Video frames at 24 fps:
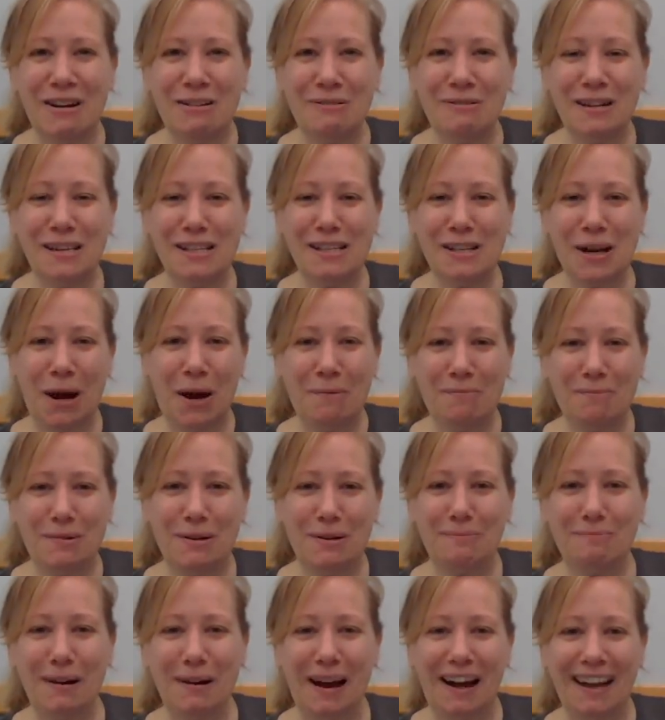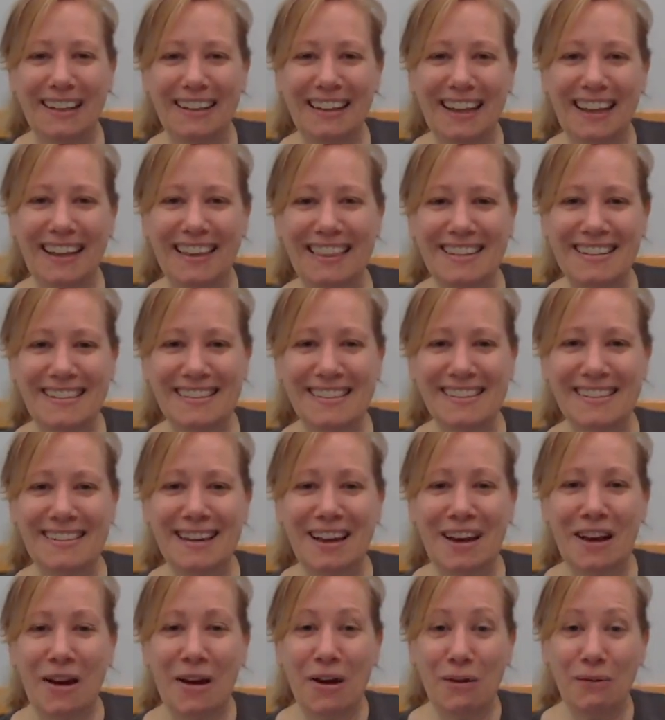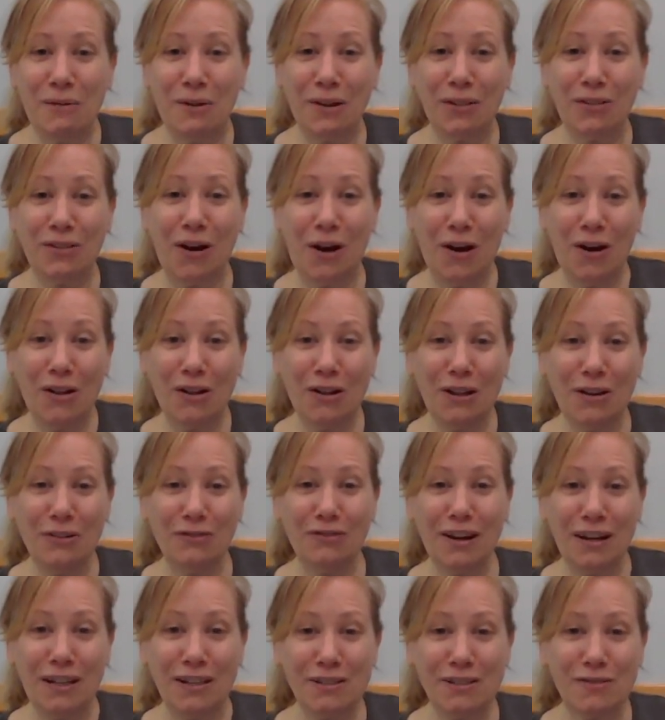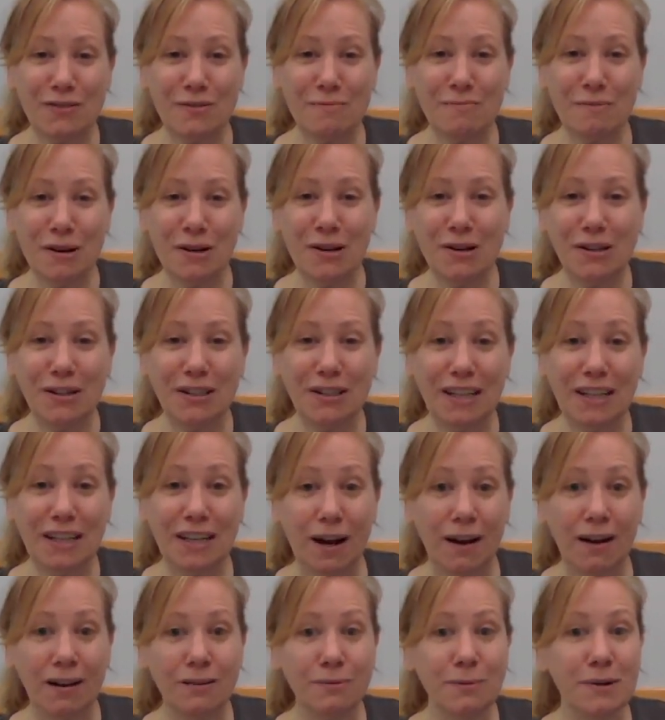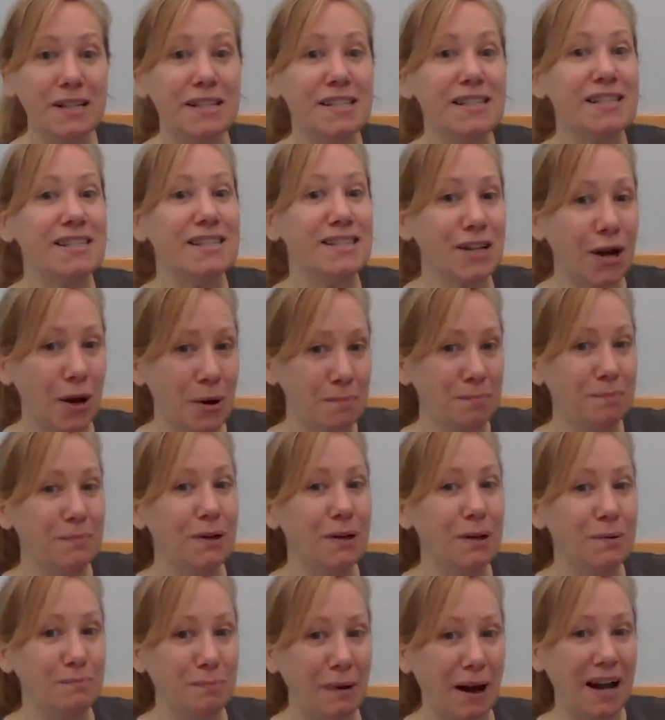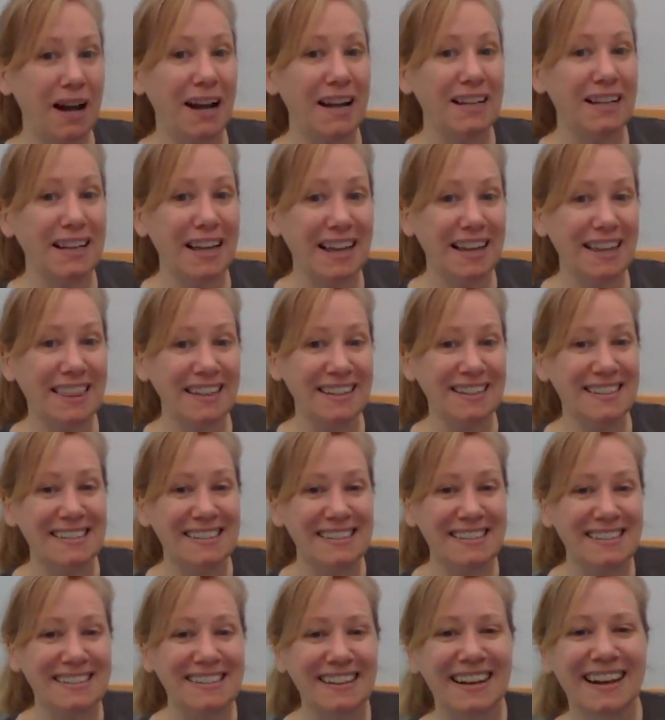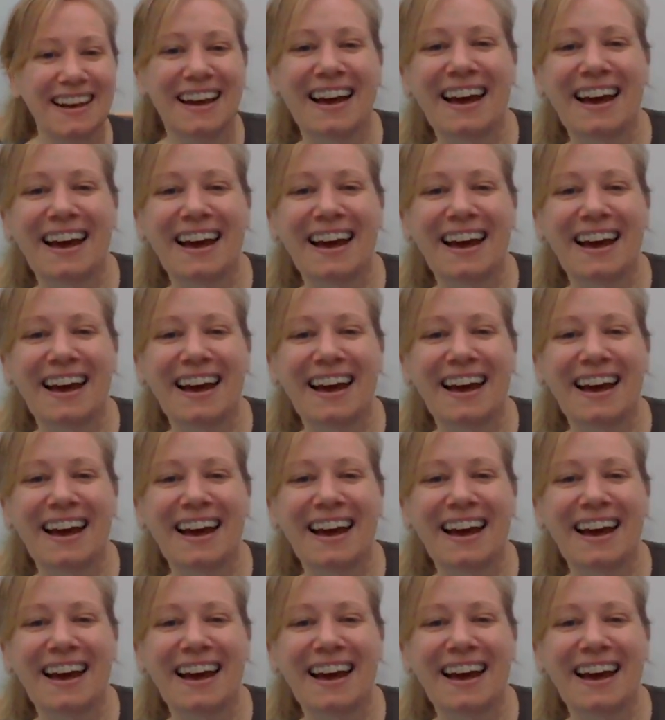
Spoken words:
We stomp goodbye like this. With all our friends from early on, we stomp goodbye like this.